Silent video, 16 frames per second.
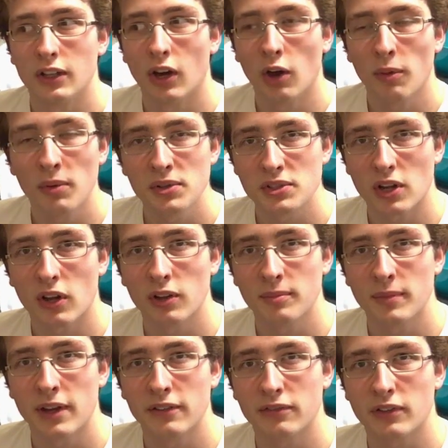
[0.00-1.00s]
Almost all of
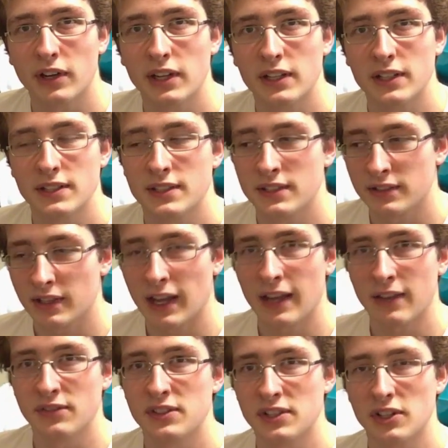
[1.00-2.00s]
my friends
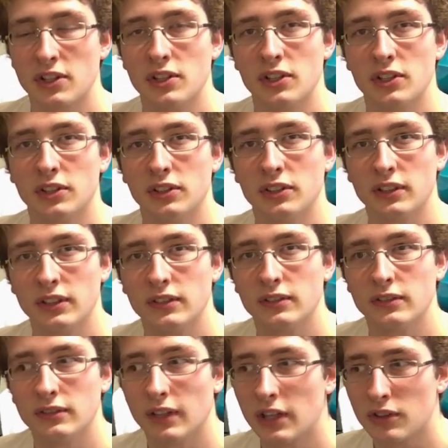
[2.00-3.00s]
have cereal
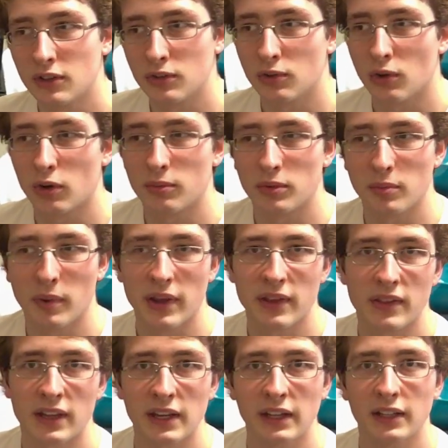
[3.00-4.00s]
in their dorm room
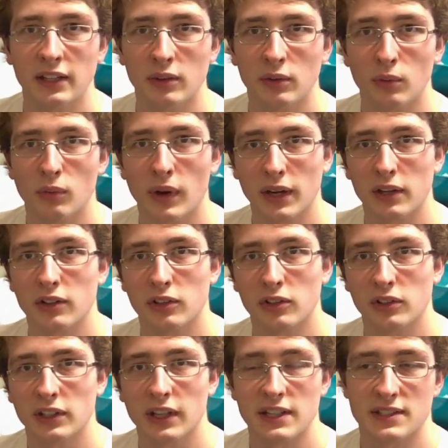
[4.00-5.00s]
and they eat it
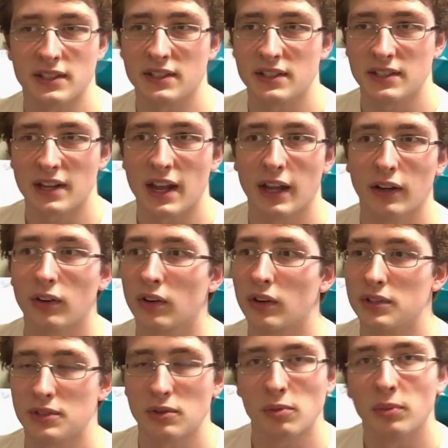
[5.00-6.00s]
regularly as a snack or
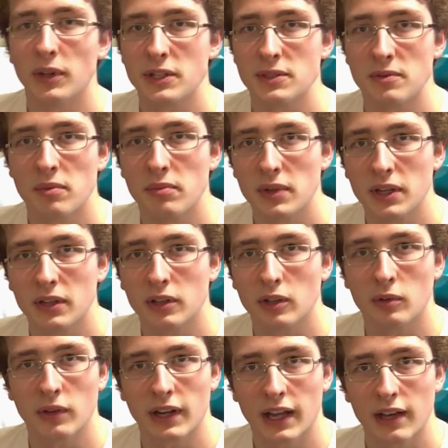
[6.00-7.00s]
as a replacement meal or
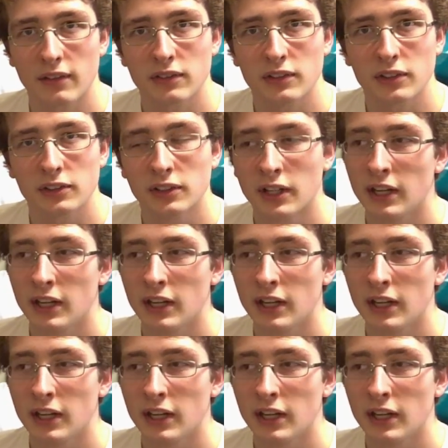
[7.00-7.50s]
what have you.